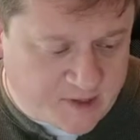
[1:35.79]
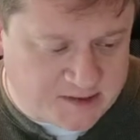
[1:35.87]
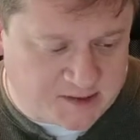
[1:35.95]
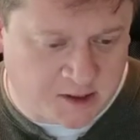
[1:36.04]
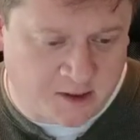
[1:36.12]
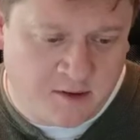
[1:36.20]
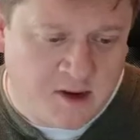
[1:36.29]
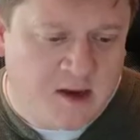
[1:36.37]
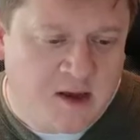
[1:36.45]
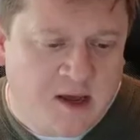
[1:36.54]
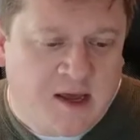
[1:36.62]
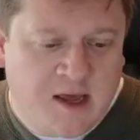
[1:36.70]
So,
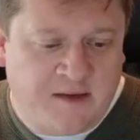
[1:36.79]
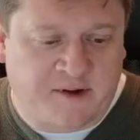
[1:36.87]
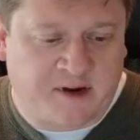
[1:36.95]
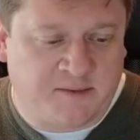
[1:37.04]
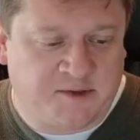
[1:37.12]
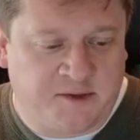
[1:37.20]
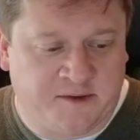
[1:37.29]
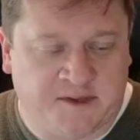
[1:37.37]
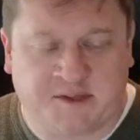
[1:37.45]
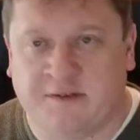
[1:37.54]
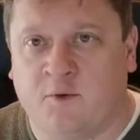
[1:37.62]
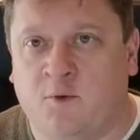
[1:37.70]
if it comes to the
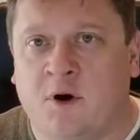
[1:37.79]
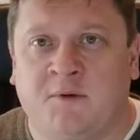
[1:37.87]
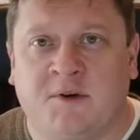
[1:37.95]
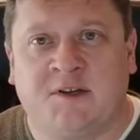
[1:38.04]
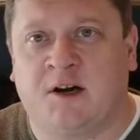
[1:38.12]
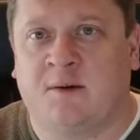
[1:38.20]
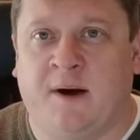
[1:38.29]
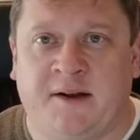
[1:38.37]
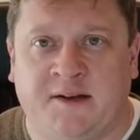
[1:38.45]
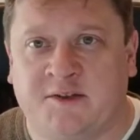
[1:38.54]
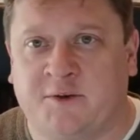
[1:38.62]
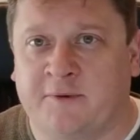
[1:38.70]
Civil War, we'll talk about
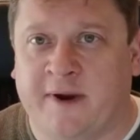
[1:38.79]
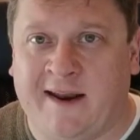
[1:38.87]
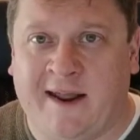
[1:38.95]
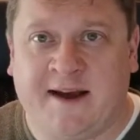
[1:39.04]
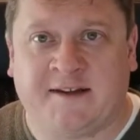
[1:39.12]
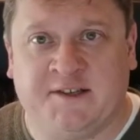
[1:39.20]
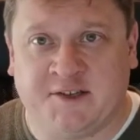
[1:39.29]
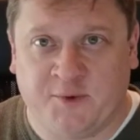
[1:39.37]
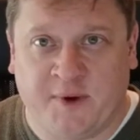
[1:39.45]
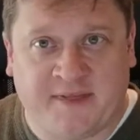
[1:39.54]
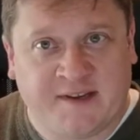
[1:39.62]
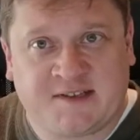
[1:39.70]
historian X is
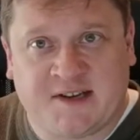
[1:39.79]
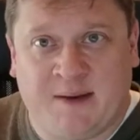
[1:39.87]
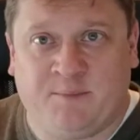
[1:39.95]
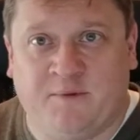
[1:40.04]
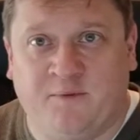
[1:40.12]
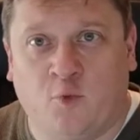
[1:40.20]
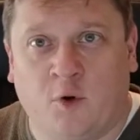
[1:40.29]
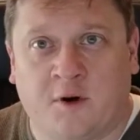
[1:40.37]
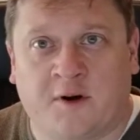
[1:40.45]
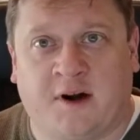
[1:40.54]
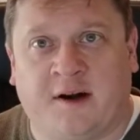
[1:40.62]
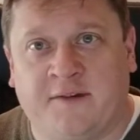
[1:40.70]
doing this type of
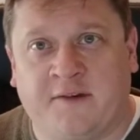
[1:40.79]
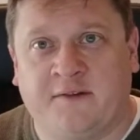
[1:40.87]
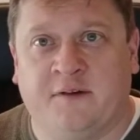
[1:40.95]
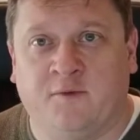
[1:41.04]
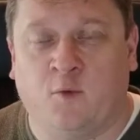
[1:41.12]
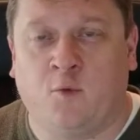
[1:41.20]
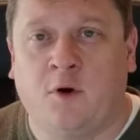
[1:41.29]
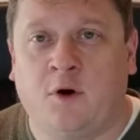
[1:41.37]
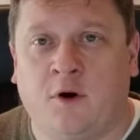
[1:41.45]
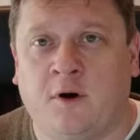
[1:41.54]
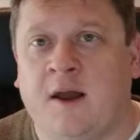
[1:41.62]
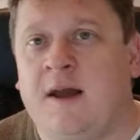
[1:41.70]
work on the Civil
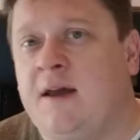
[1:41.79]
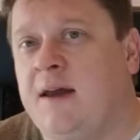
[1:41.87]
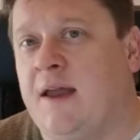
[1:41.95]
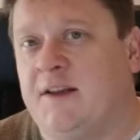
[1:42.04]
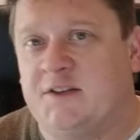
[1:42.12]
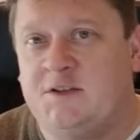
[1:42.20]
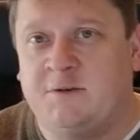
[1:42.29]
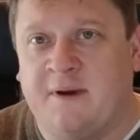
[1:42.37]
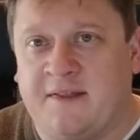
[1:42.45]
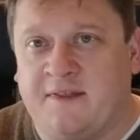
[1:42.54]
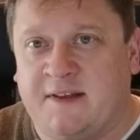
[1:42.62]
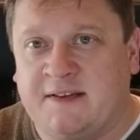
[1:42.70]
War and is
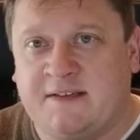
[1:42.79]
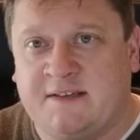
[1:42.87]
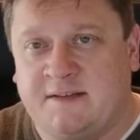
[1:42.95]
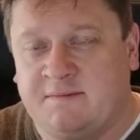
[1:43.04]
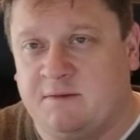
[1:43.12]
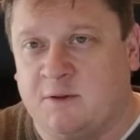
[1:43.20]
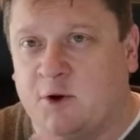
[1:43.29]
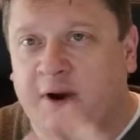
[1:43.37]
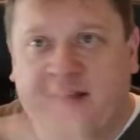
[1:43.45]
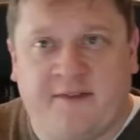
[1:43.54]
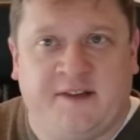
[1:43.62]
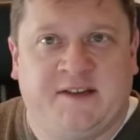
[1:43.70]
doing this,
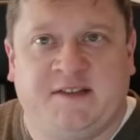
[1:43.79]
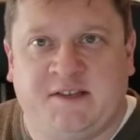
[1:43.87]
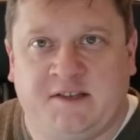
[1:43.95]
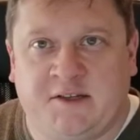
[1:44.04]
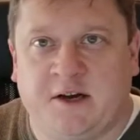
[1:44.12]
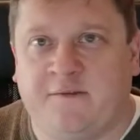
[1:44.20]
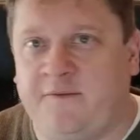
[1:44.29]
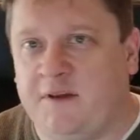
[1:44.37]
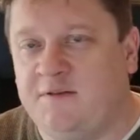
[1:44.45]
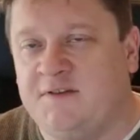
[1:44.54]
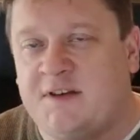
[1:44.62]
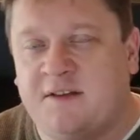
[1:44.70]
learning this stuff
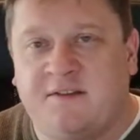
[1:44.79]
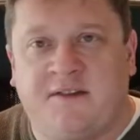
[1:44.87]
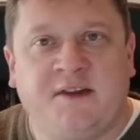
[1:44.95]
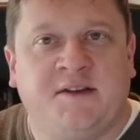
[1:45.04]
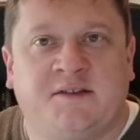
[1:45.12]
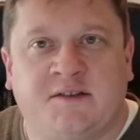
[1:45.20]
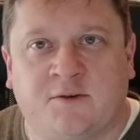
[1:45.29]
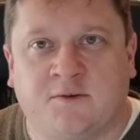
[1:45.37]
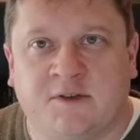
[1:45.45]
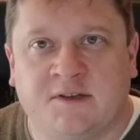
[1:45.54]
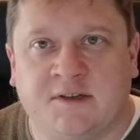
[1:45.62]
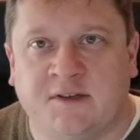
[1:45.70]
using these
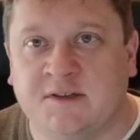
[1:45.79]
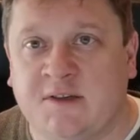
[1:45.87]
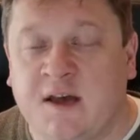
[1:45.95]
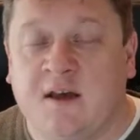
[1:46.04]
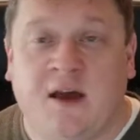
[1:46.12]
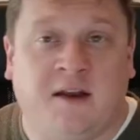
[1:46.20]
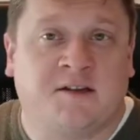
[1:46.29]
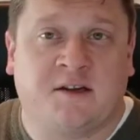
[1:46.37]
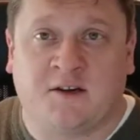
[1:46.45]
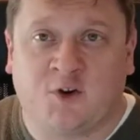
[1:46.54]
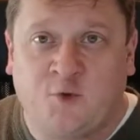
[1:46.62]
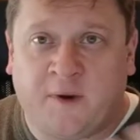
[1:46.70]
sources, and is
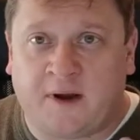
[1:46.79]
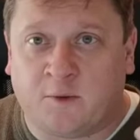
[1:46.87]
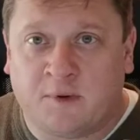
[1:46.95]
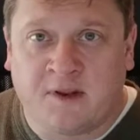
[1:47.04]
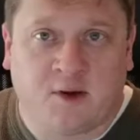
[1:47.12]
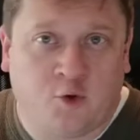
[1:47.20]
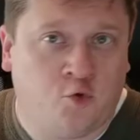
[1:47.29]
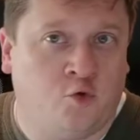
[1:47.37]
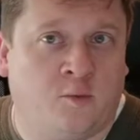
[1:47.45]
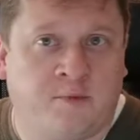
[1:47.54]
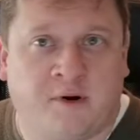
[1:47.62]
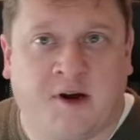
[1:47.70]
going to create a really
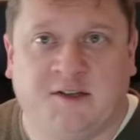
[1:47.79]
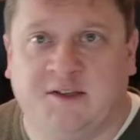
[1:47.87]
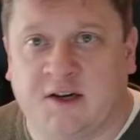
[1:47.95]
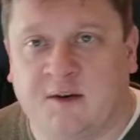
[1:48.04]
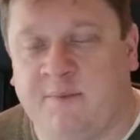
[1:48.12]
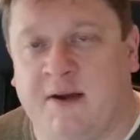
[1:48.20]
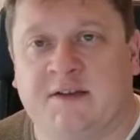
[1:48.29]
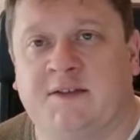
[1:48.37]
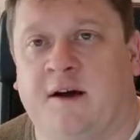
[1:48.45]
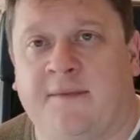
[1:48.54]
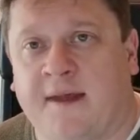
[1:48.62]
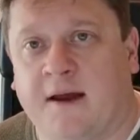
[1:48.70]
cool project
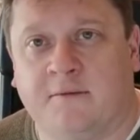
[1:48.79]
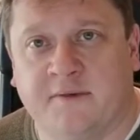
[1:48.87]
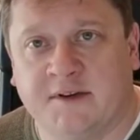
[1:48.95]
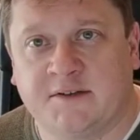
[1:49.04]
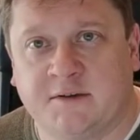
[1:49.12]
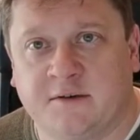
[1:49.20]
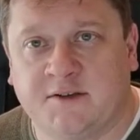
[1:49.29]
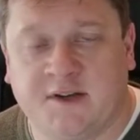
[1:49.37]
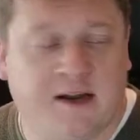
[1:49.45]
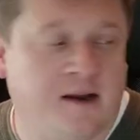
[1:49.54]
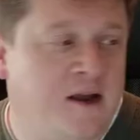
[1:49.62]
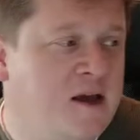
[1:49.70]
based on that research.
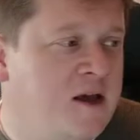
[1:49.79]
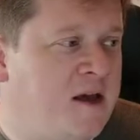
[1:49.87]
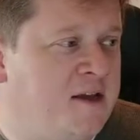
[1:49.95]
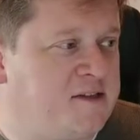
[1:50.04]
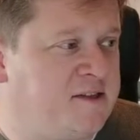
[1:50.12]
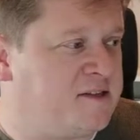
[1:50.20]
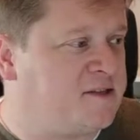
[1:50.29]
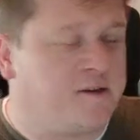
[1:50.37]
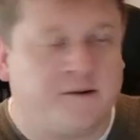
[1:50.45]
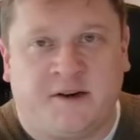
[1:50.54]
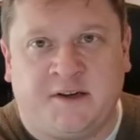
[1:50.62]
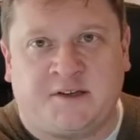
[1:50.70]
And his, this
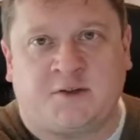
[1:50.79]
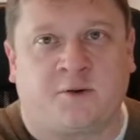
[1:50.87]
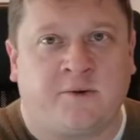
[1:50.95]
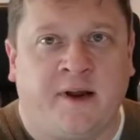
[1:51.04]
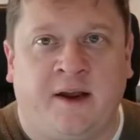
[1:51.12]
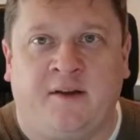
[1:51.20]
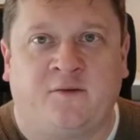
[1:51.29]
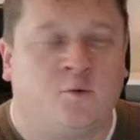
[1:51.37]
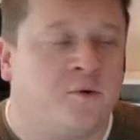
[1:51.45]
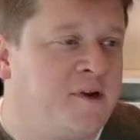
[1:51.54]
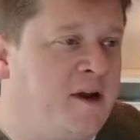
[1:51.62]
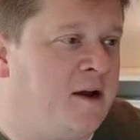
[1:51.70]
other historian is
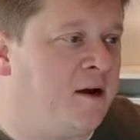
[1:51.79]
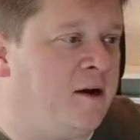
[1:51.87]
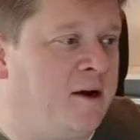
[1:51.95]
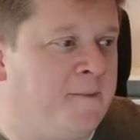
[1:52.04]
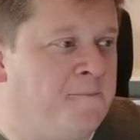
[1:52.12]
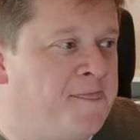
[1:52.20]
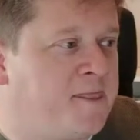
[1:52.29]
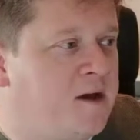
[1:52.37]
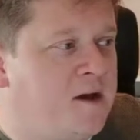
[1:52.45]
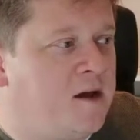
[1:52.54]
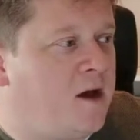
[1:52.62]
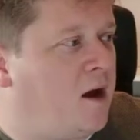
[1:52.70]
working on
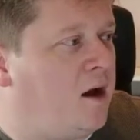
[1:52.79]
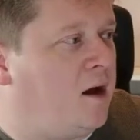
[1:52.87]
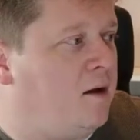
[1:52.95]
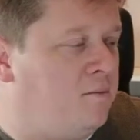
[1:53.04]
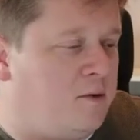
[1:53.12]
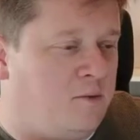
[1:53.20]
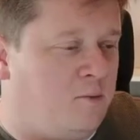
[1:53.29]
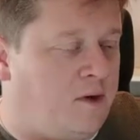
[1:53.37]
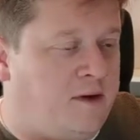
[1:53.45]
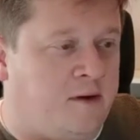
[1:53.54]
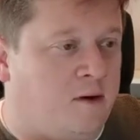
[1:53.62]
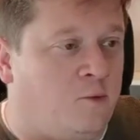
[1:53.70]
uh,
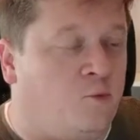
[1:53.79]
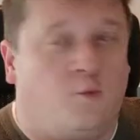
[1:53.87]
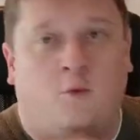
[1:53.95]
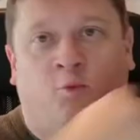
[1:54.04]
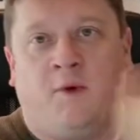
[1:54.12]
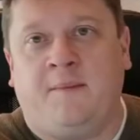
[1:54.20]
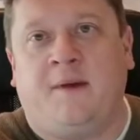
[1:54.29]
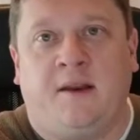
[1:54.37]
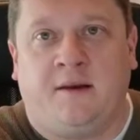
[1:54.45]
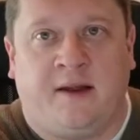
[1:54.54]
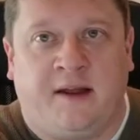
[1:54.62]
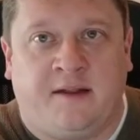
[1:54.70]
you know,
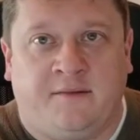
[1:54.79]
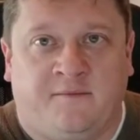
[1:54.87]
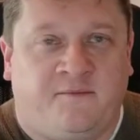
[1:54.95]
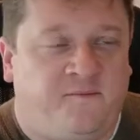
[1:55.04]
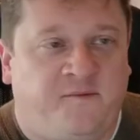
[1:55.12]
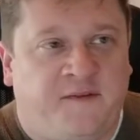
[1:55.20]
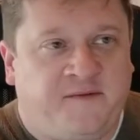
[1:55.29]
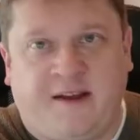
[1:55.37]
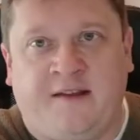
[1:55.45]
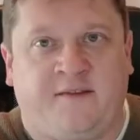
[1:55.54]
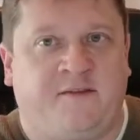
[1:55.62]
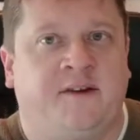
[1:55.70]
women in
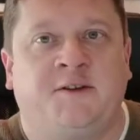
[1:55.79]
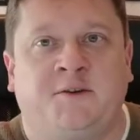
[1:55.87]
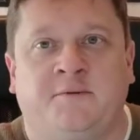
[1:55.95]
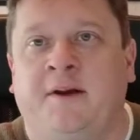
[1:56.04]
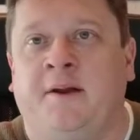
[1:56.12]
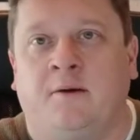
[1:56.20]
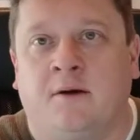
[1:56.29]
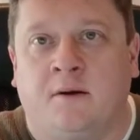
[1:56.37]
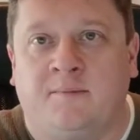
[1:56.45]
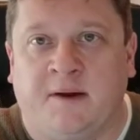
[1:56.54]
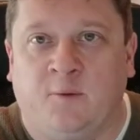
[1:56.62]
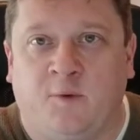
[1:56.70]
15th century
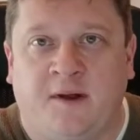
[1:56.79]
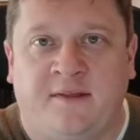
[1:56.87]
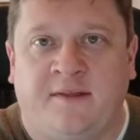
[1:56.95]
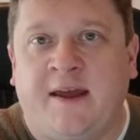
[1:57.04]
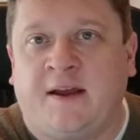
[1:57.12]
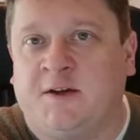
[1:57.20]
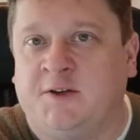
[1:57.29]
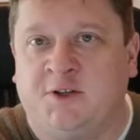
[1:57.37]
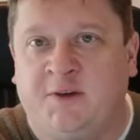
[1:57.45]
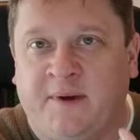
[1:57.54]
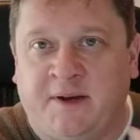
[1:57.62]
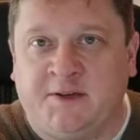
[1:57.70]
Europe and what they
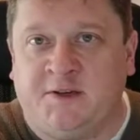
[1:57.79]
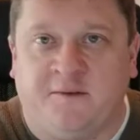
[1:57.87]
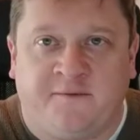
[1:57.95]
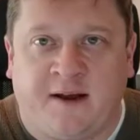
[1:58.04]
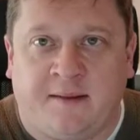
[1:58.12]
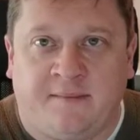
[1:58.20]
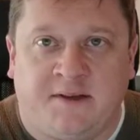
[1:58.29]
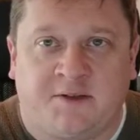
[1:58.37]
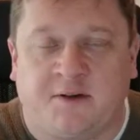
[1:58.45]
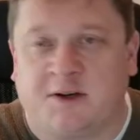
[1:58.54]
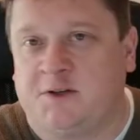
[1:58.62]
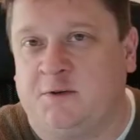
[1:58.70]
contributed to the family
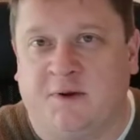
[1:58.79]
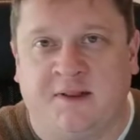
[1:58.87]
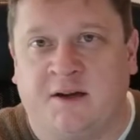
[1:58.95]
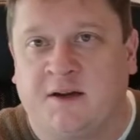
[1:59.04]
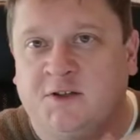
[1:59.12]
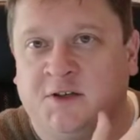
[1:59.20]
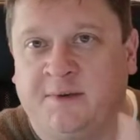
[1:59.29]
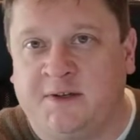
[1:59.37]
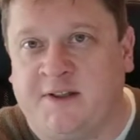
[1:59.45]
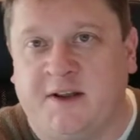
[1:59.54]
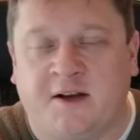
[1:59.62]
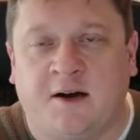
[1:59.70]
structure, what they contributed
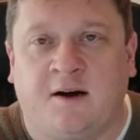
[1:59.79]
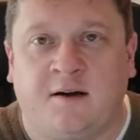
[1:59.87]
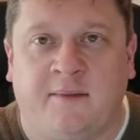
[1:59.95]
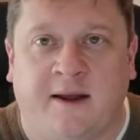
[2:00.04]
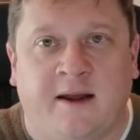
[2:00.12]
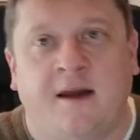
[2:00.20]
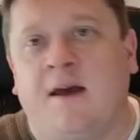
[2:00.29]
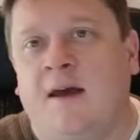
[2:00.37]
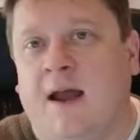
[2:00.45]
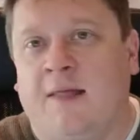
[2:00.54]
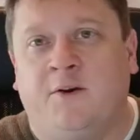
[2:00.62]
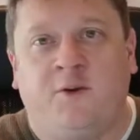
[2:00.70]
to the economy,
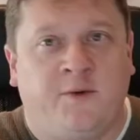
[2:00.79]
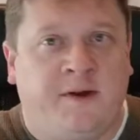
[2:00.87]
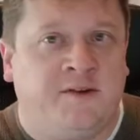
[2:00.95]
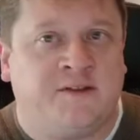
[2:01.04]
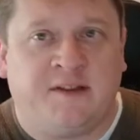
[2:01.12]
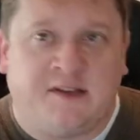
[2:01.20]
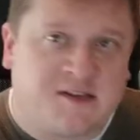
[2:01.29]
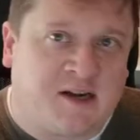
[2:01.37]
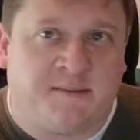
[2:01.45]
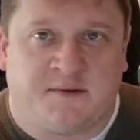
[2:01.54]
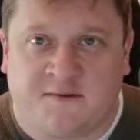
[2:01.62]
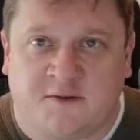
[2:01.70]
and they're doing using these
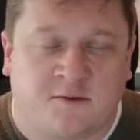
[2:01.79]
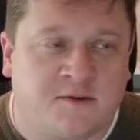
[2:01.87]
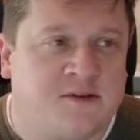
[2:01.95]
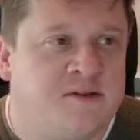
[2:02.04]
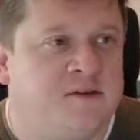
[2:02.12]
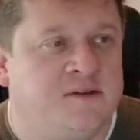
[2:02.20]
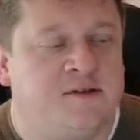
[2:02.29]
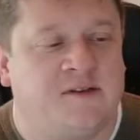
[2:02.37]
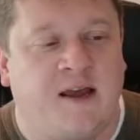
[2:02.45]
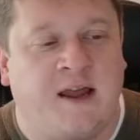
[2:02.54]
types of sources,